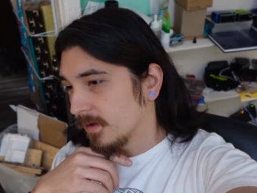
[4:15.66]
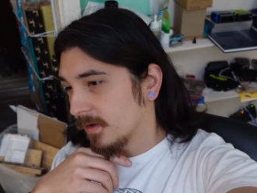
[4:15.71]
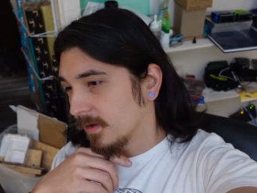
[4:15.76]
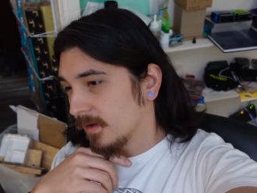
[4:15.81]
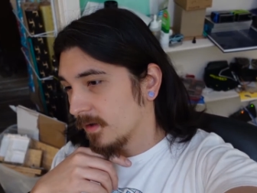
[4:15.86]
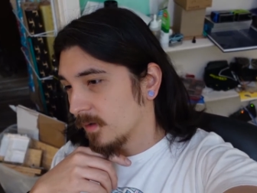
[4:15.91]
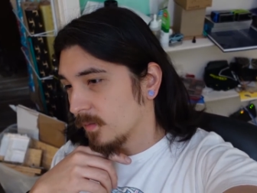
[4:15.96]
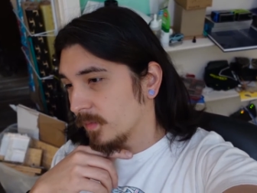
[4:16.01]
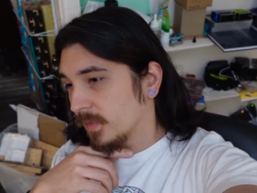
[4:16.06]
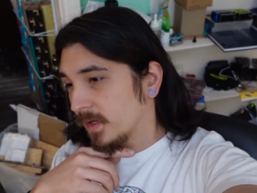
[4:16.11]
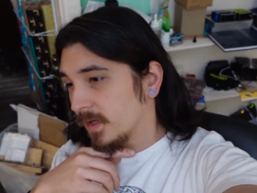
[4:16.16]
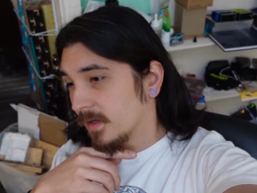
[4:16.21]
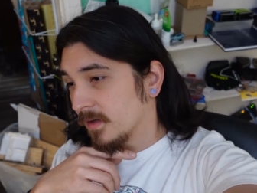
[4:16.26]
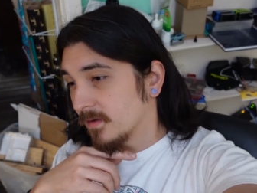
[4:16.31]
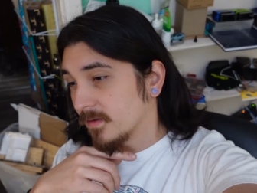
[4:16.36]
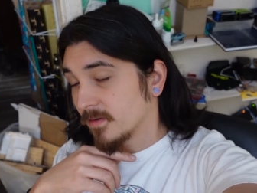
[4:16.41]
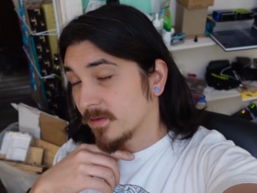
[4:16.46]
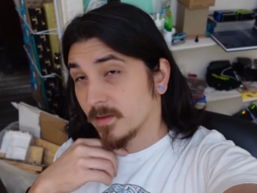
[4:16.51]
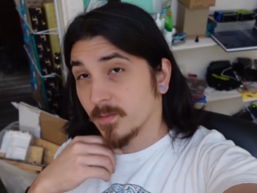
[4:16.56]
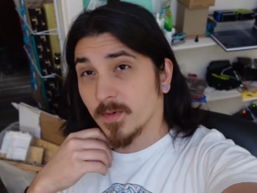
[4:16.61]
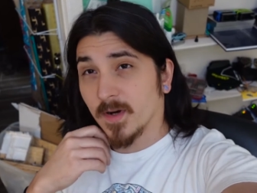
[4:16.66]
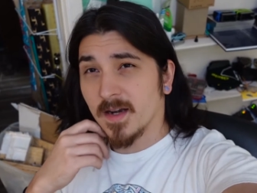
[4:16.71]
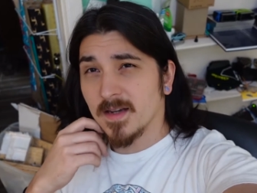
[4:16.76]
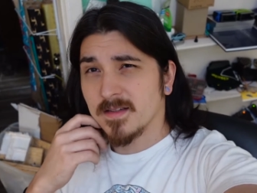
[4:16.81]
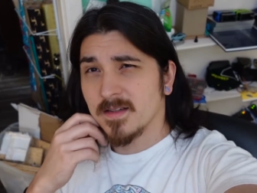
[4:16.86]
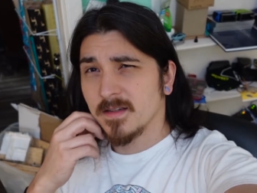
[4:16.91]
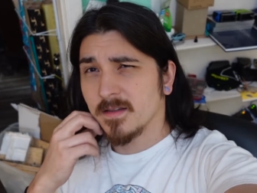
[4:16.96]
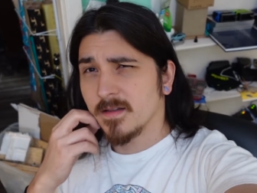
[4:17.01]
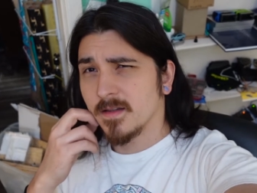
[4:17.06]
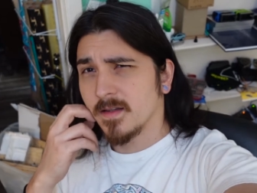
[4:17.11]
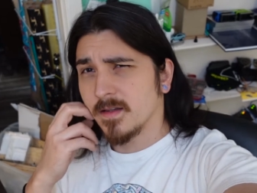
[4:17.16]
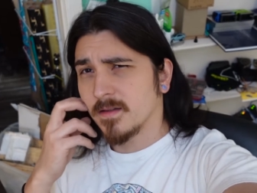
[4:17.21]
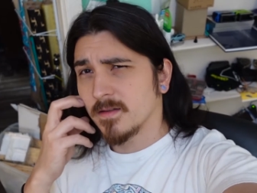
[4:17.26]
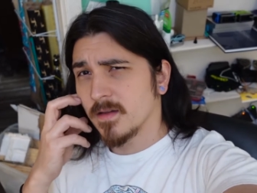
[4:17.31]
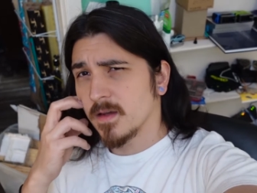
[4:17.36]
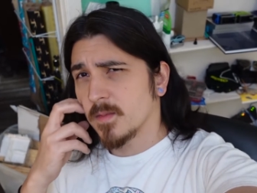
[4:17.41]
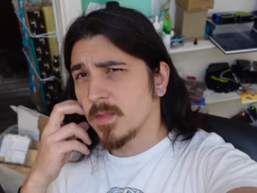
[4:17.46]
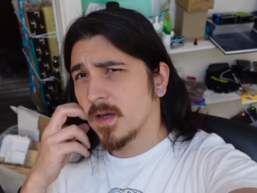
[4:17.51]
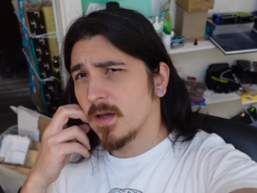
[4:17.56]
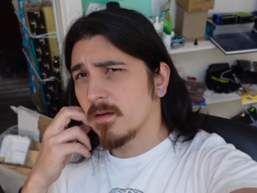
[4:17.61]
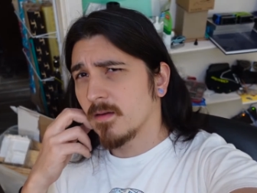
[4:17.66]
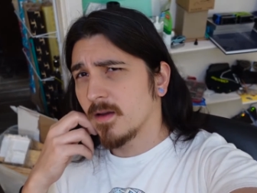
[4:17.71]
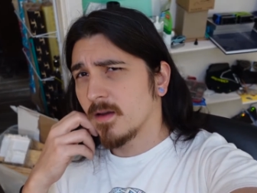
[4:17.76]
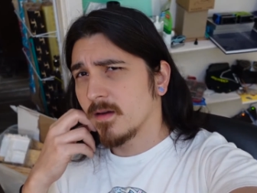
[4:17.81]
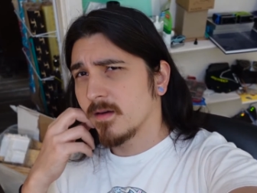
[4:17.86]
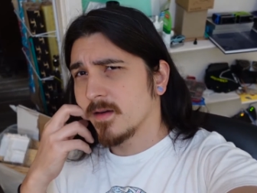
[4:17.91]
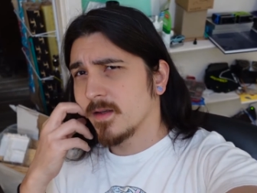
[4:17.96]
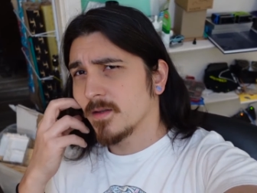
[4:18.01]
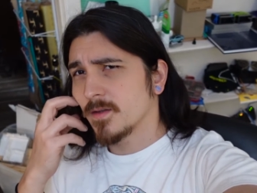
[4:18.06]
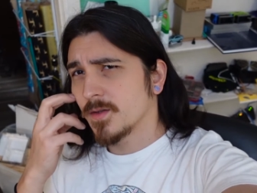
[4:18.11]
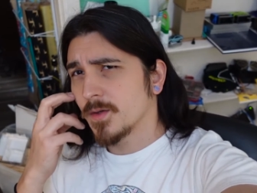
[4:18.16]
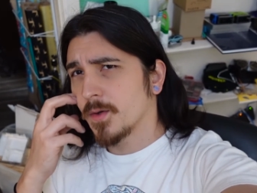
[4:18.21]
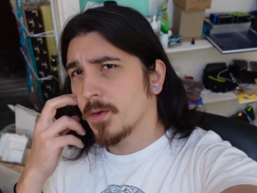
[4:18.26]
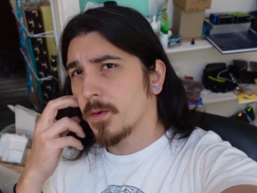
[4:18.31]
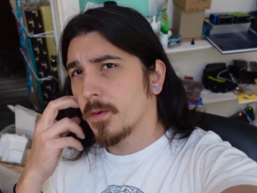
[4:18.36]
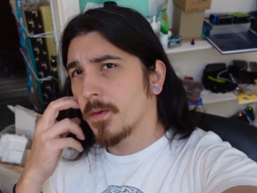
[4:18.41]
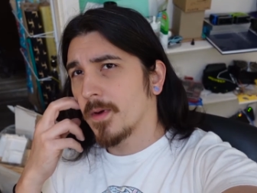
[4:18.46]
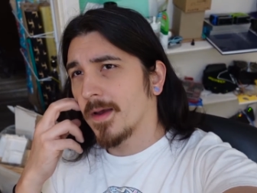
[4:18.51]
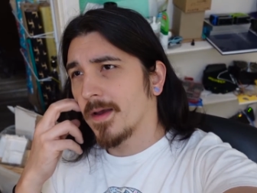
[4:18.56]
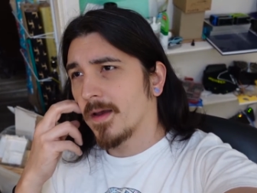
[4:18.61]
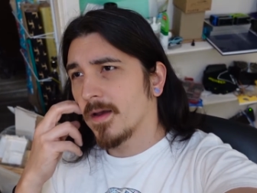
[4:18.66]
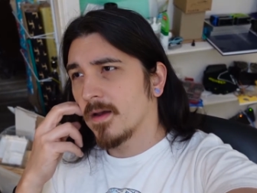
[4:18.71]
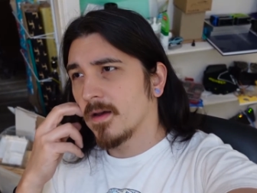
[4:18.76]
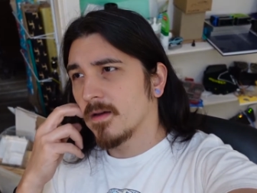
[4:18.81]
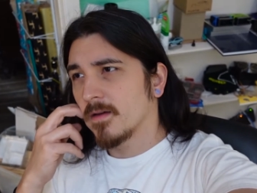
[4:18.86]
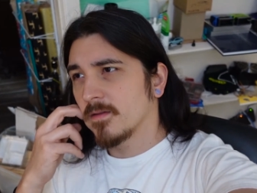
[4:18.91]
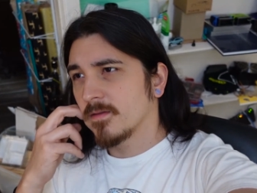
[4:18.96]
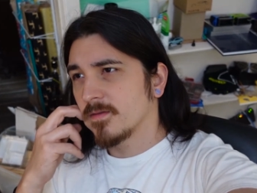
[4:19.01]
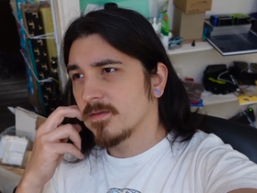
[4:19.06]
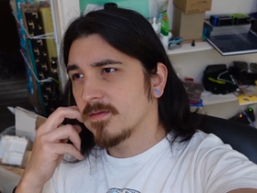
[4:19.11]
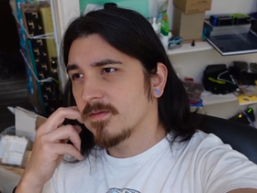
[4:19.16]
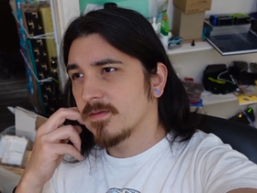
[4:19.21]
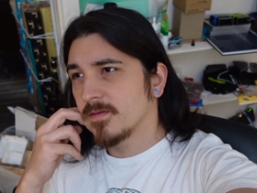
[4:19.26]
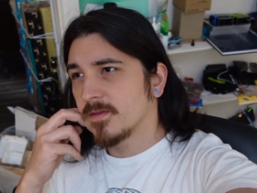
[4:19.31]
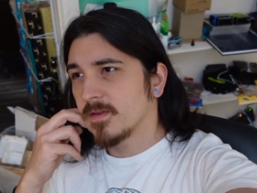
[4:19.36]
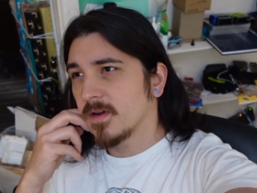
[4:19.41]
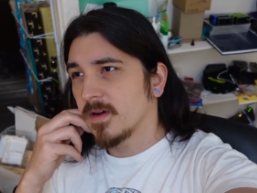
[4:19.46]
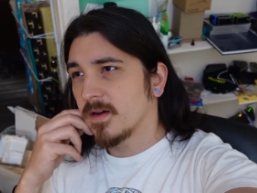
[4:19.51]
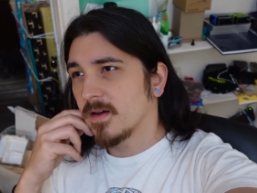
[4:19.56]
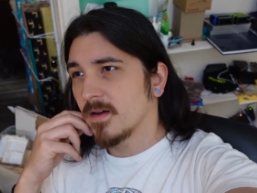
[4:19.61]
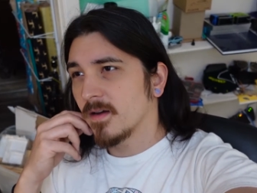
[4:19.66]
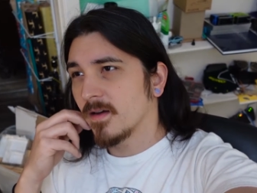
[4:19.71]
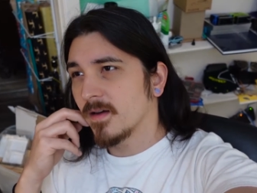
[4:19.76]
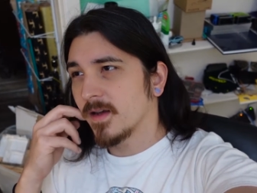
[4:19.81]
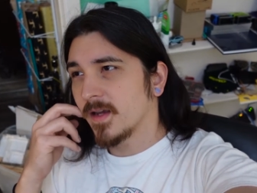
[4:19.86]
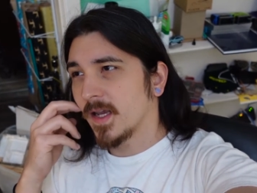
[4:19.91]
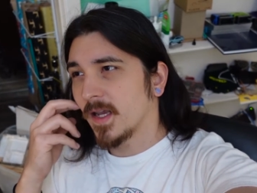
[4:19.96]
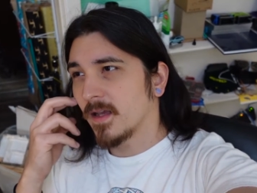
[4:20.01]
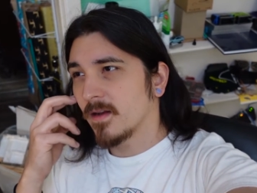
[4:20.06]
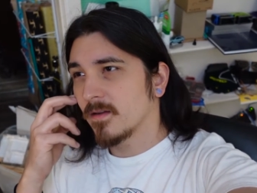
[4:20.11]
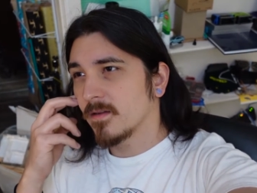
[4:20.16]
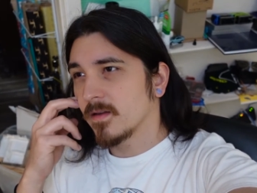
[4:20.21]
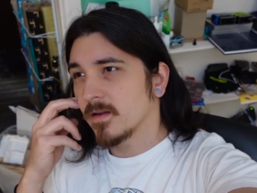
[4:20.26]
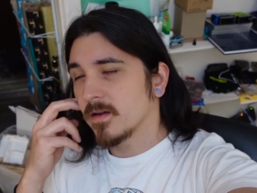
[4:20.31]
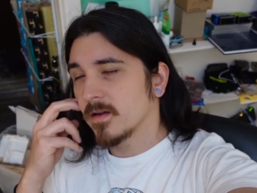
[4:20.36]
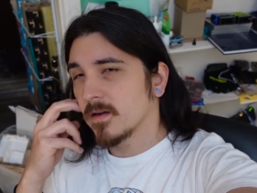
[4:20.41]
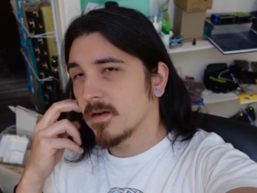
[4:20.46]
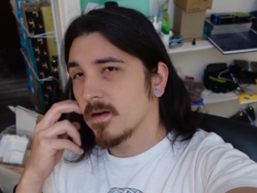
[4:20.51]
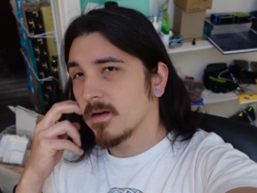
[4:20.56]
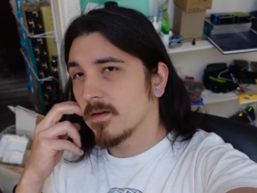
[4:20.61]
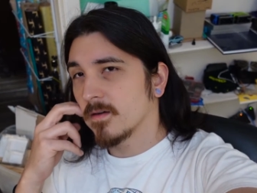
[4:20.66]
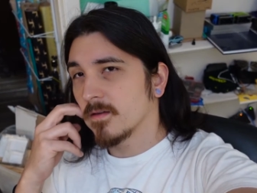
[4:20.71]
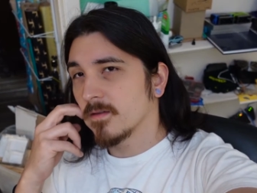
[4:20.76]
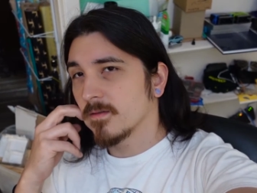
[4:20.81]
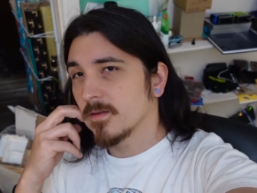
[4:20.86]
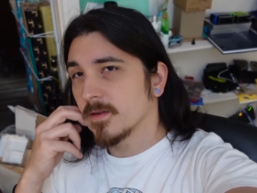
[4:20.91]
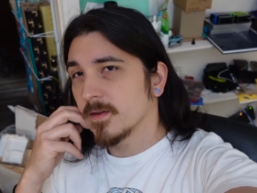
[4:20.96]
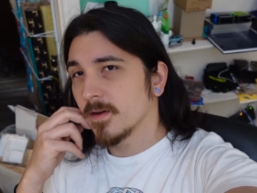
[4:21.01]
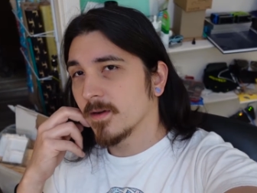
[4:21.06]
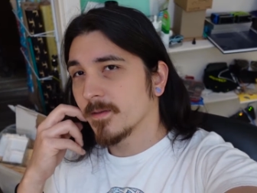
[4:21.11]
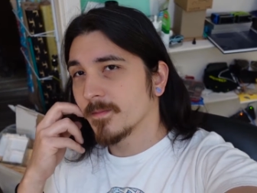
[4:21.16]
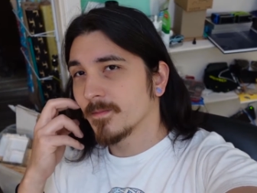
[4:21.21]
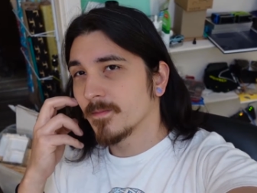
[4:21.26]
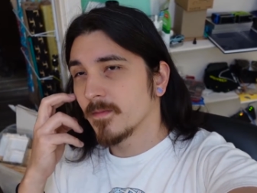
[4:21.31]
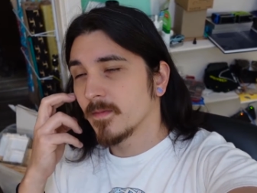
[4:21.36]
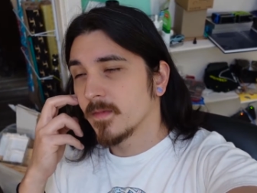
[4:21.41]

Um, and surprisingly, somehow I already do have uh, a handle on a car over there.